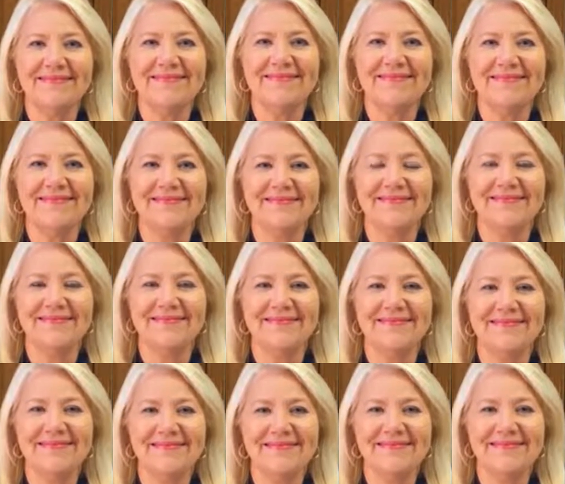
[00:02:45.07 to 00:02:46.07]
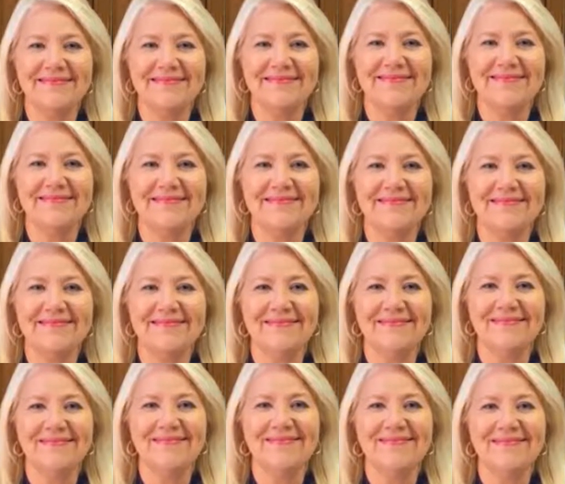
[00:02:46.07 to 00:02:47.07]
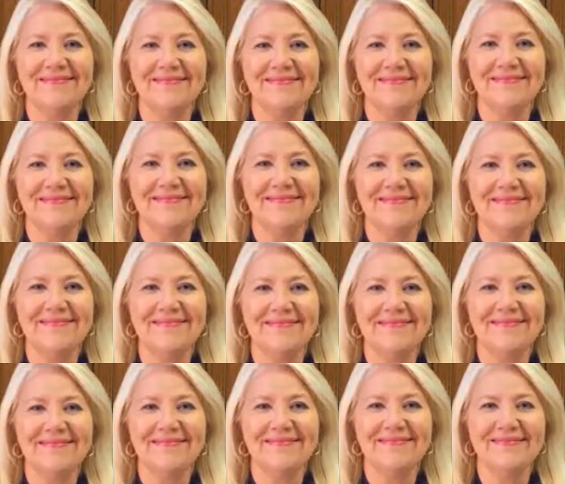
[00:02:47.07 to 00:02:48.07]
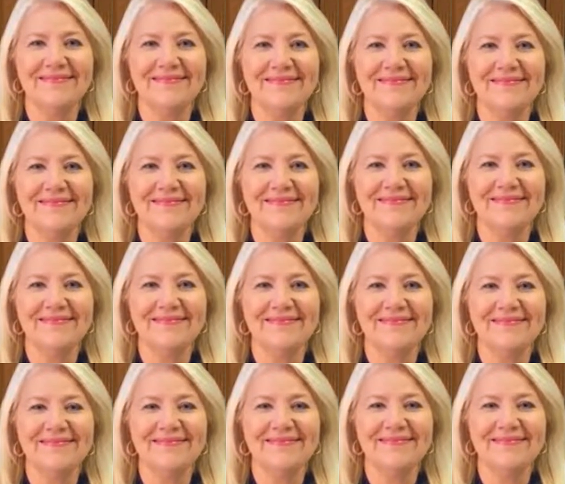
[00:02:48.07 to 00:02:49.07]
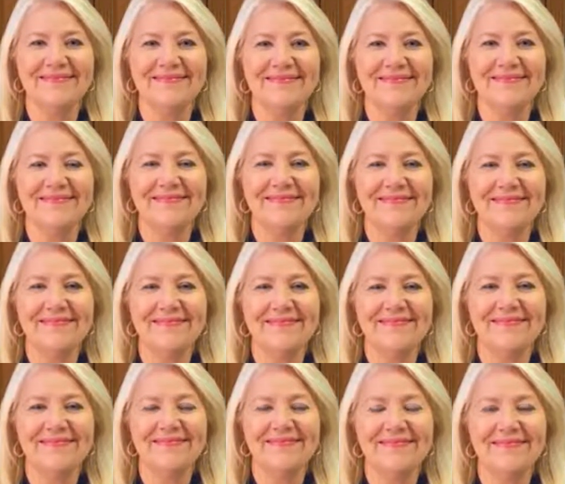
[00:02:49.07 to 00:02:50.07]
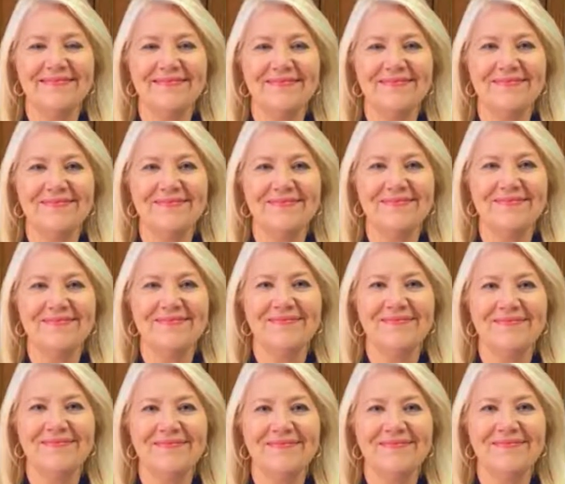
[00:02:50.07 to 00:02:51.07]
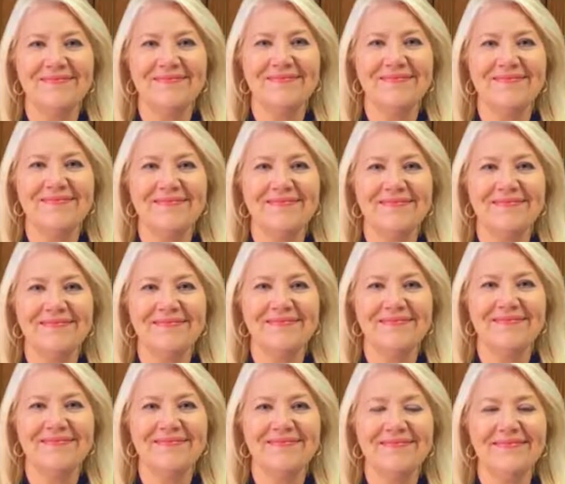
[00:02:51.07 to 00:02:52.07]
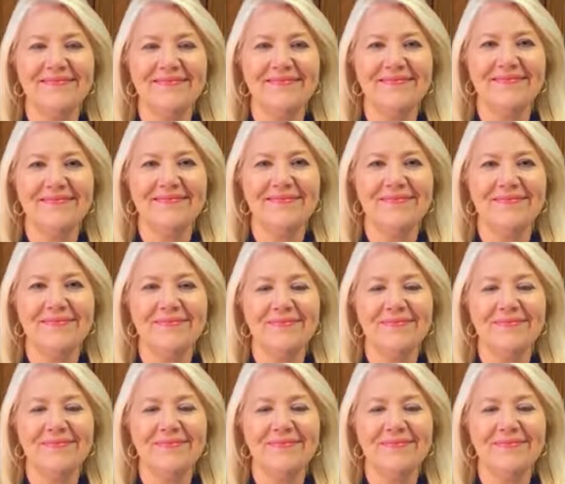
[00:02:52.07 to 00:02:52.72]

(silent)